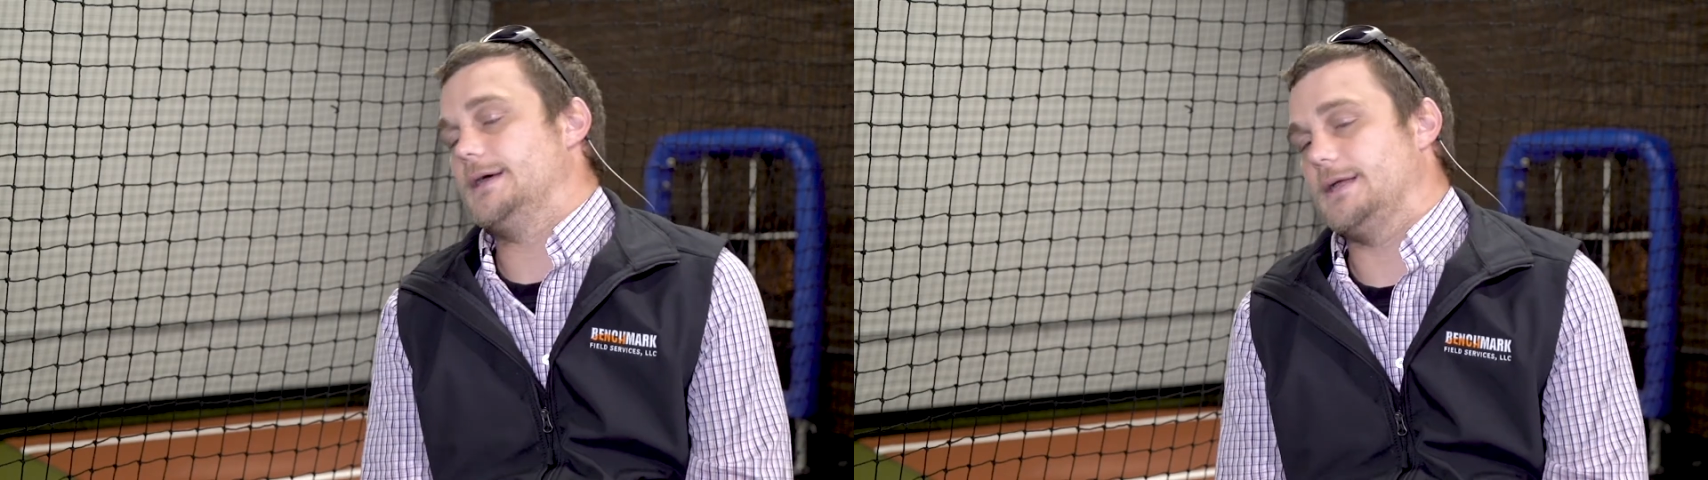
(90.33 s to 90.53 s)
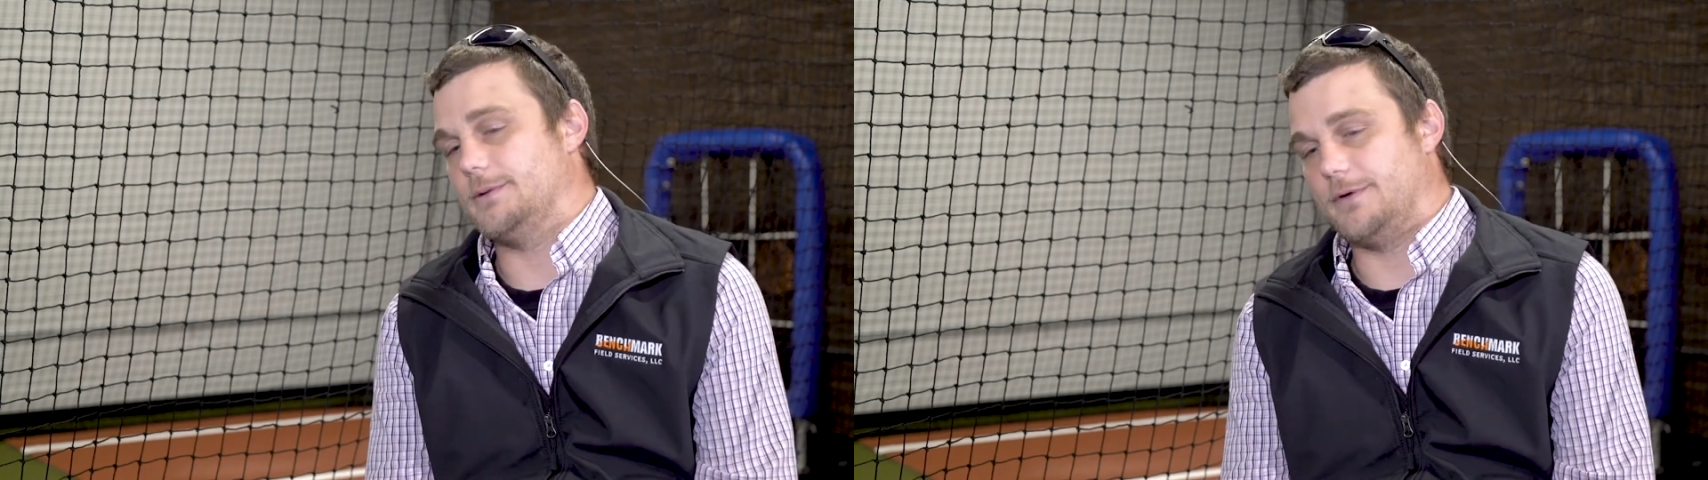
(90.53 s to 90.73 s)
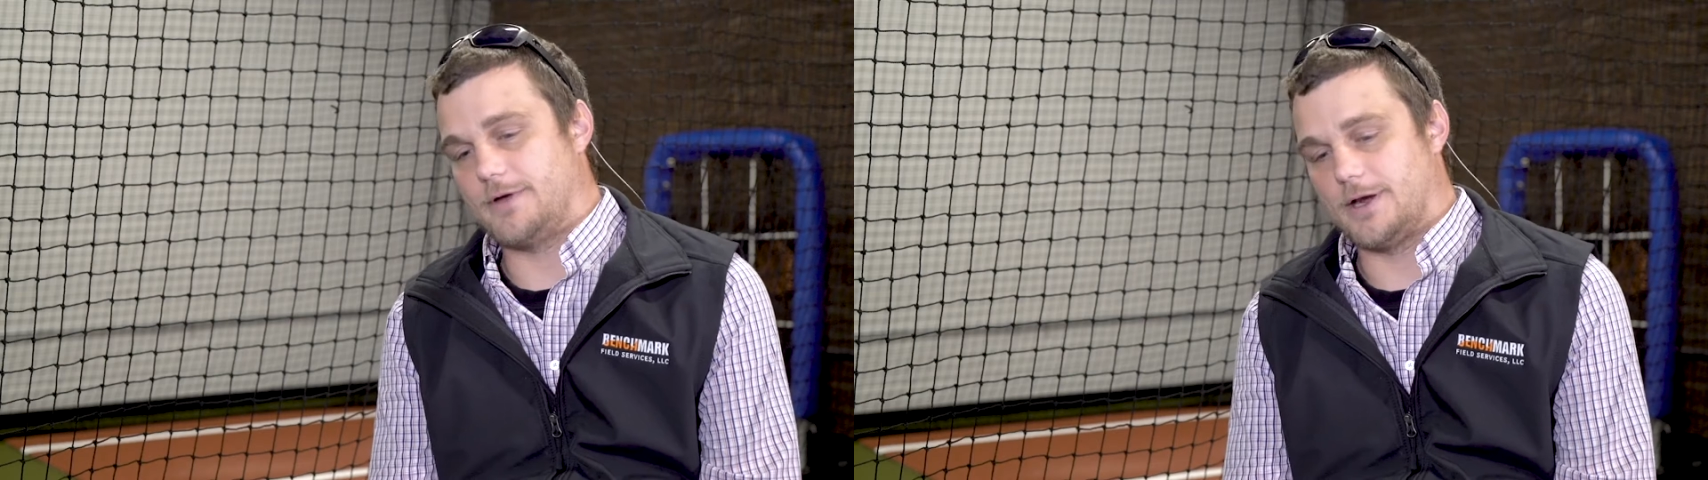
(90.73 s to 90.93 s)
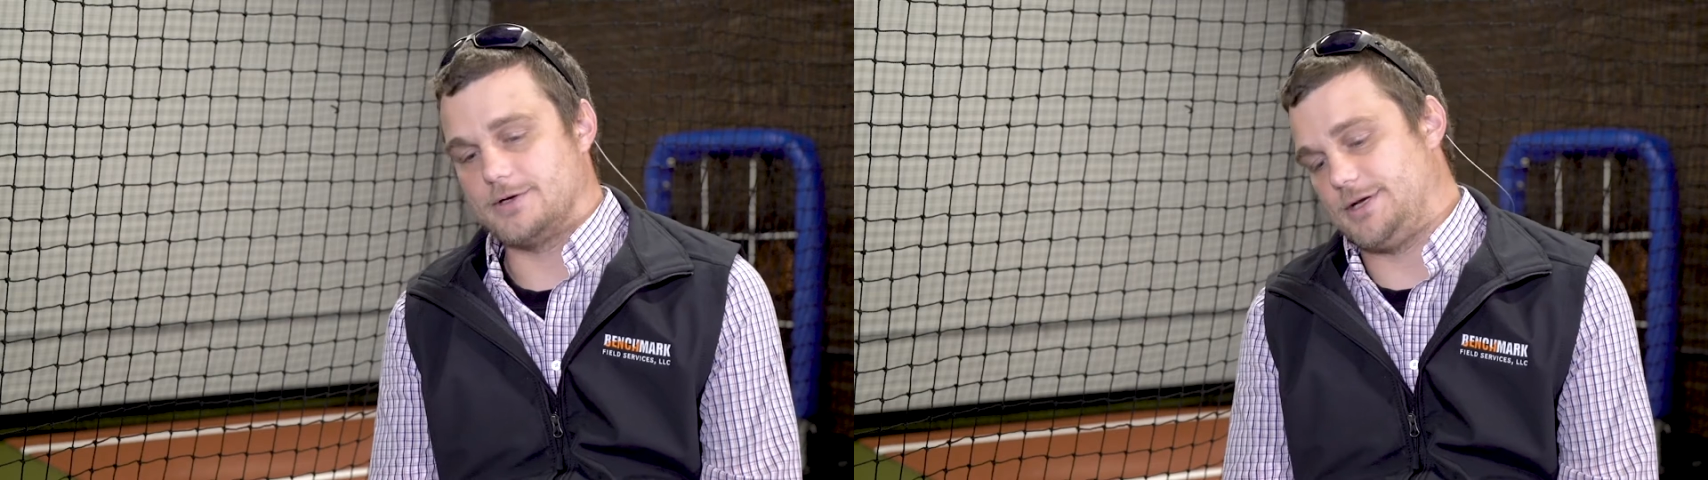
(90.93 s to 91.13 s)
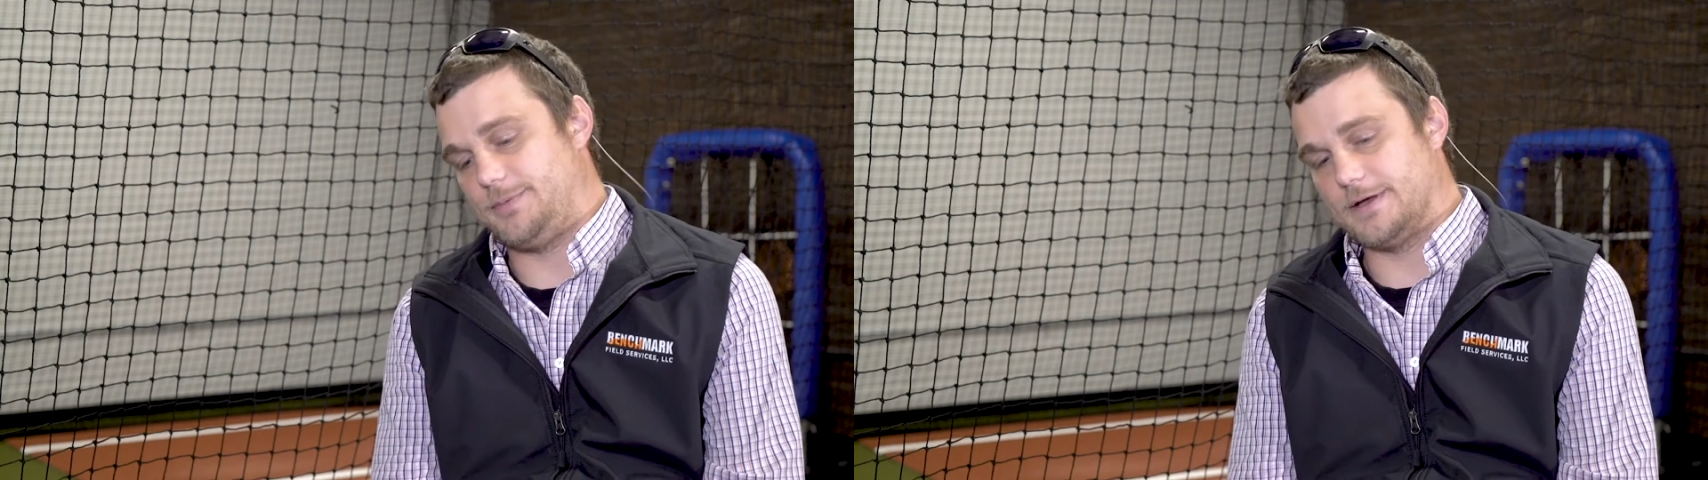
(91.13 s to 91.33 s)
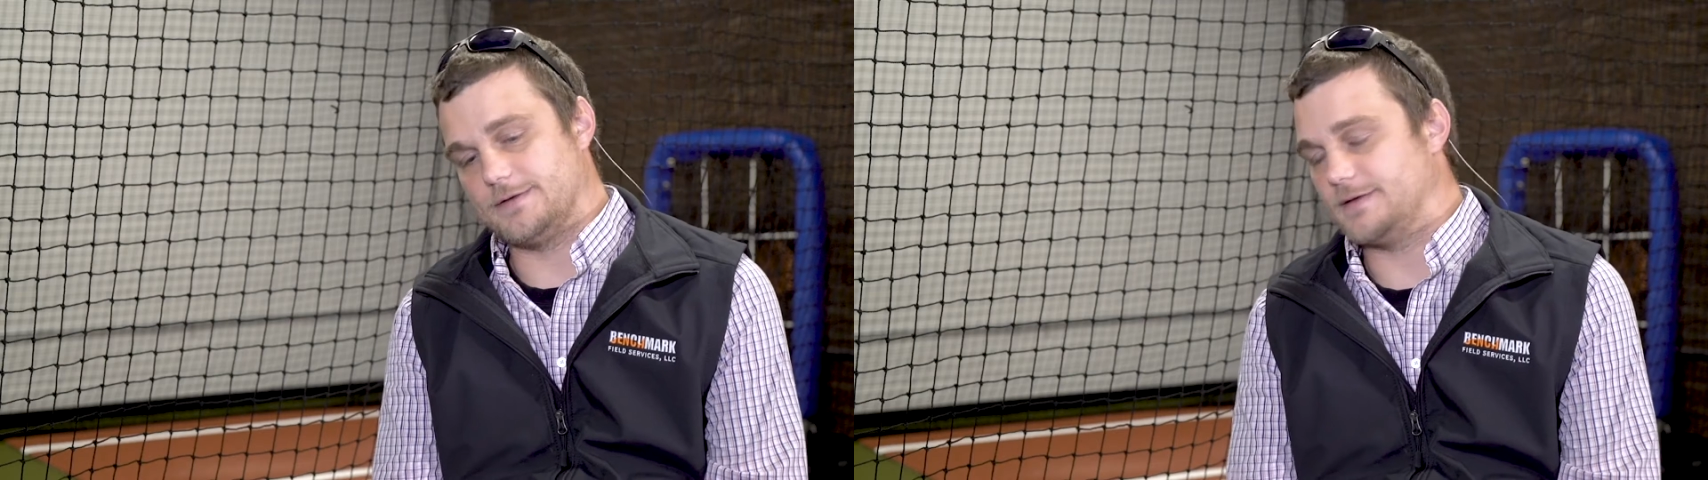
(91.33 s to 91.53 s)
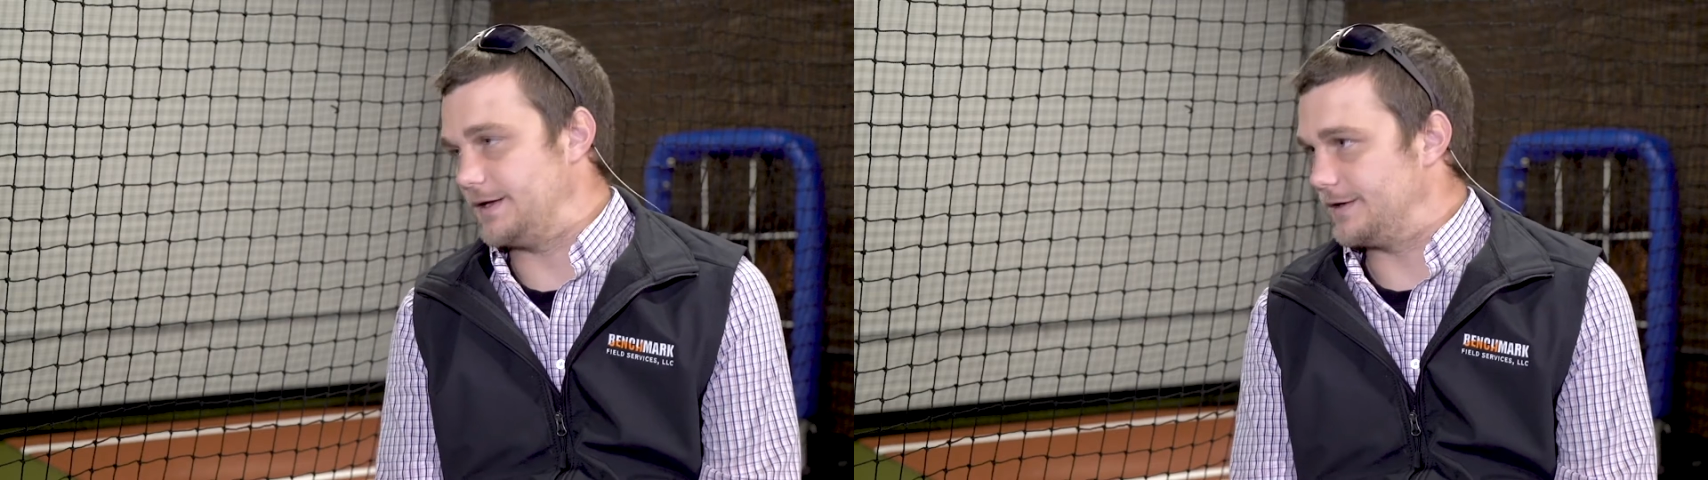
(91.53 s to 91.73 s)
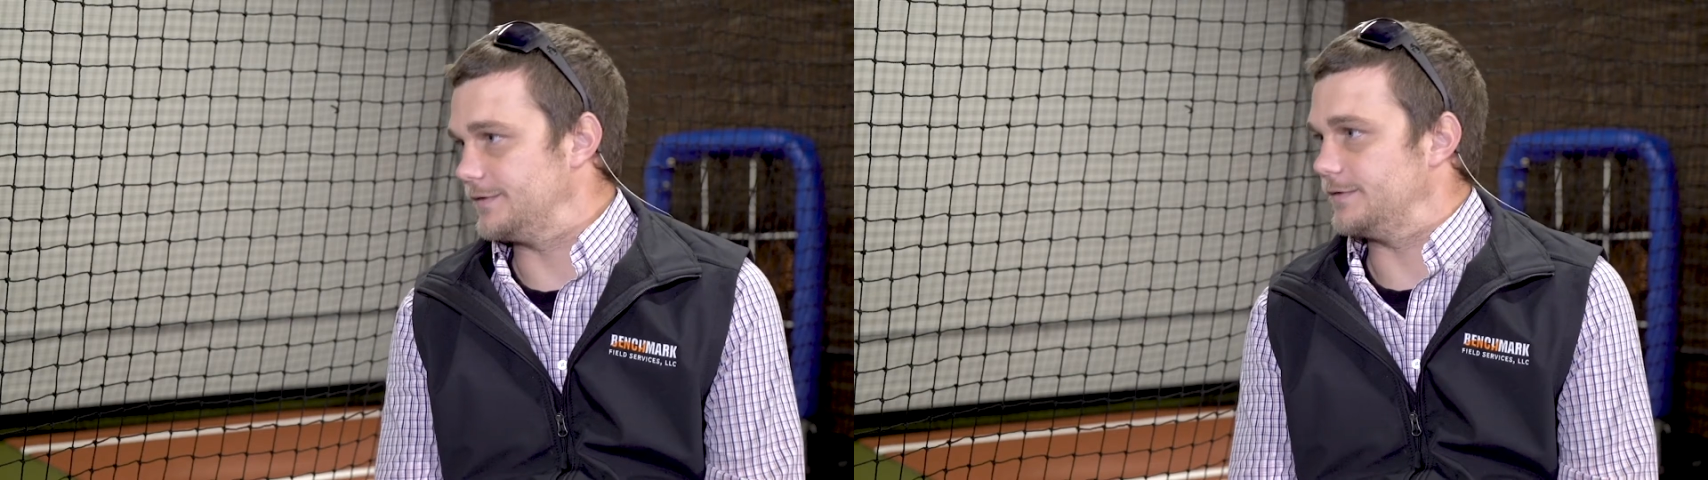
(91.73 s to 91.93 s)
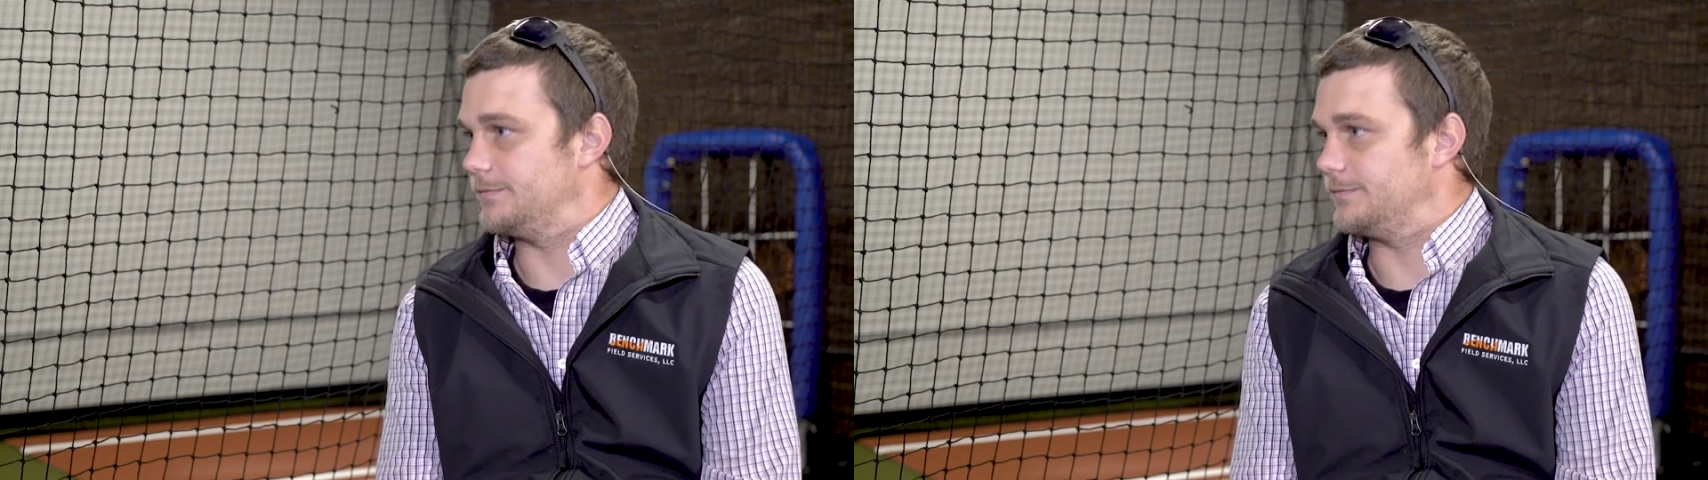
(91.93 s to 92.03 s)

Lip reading: And then we've got our GPS antenna